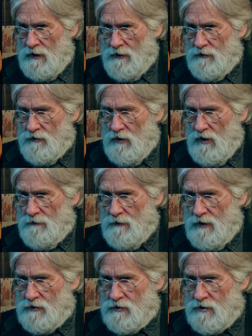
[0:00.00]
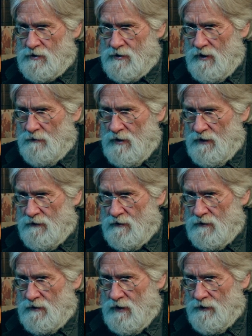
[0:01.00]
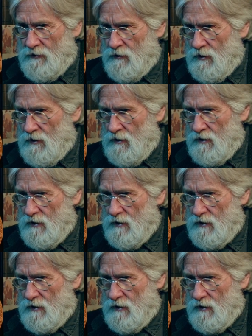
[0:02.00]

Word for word: I don't know how much to say about the other one.